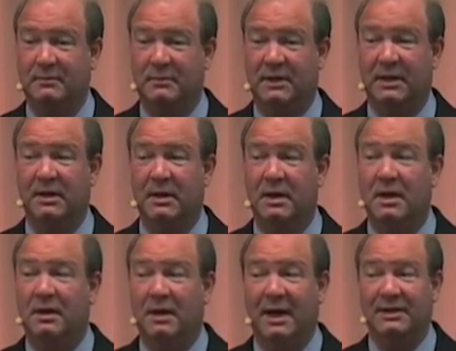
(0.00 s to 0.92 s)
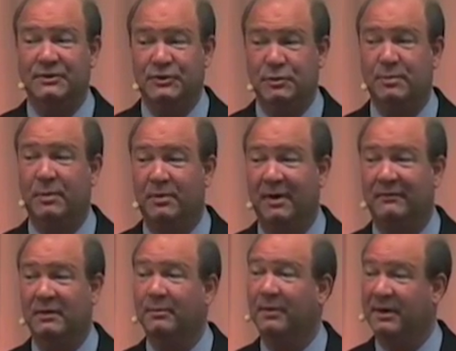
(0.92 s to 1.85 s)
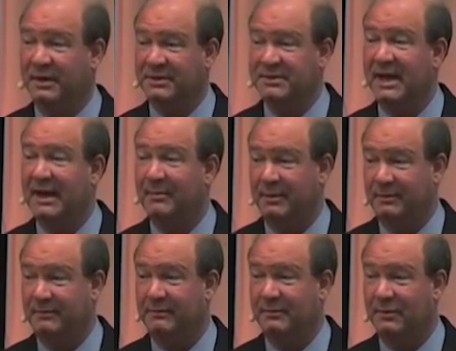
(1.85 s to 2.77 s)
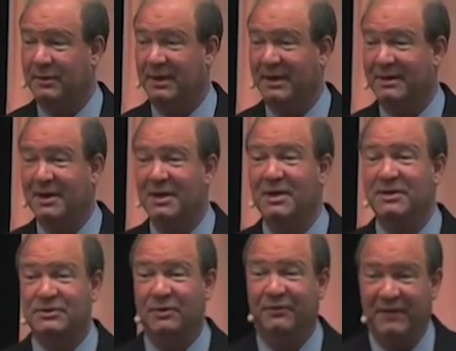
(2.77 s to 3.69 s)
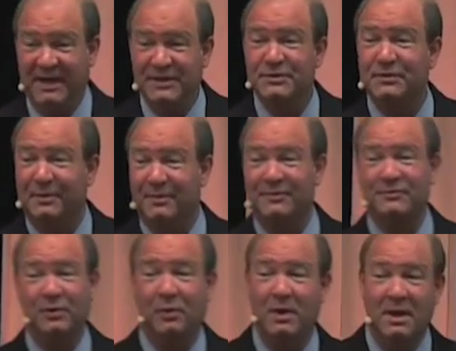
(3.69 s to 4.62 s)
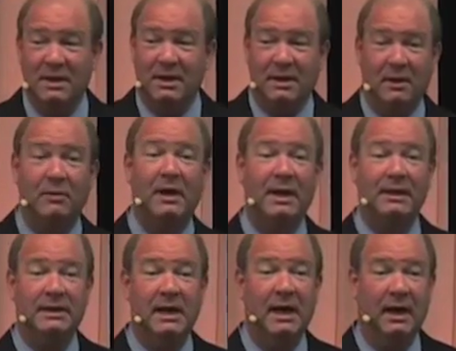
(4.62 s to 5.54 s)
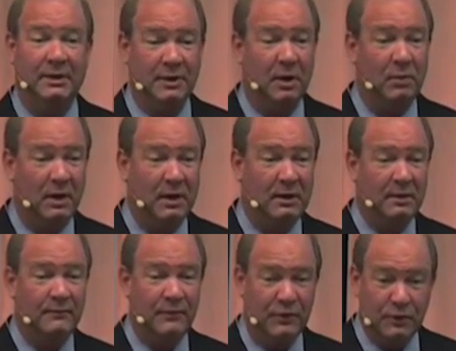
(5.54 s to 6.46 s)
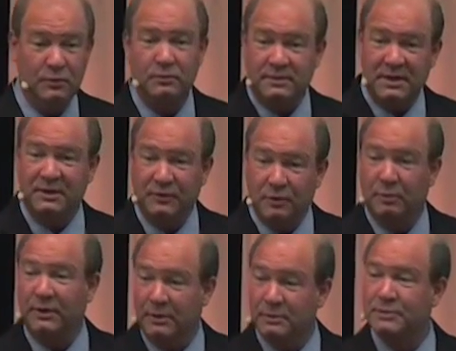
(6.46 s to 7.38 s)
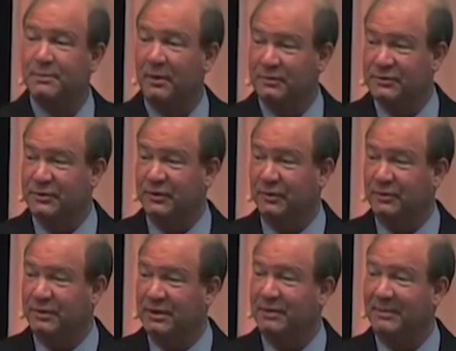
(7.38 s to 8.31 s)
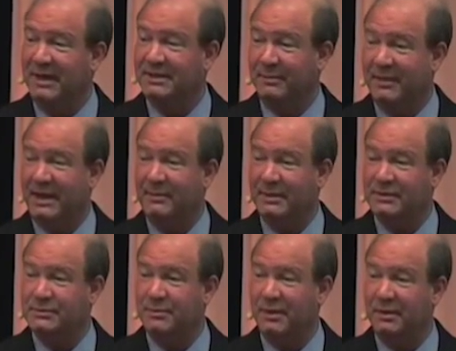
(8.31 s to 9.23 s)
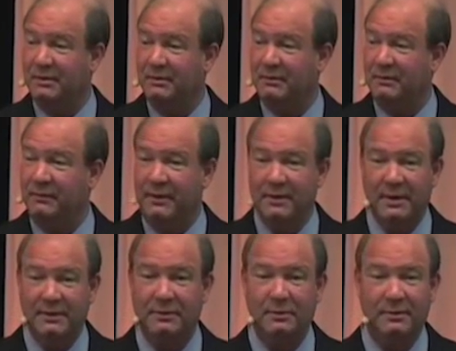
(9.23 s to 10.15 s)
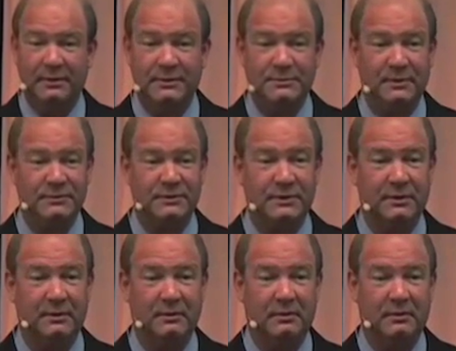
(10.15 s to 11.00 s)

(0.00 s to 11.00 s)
Again, not super prevalent, but it does happen, okay? So these are the, so, okay, yeah, you know what? You didn't do what you were supposed to do. You didn't make the payments, but they're not doing what they're supposed to do,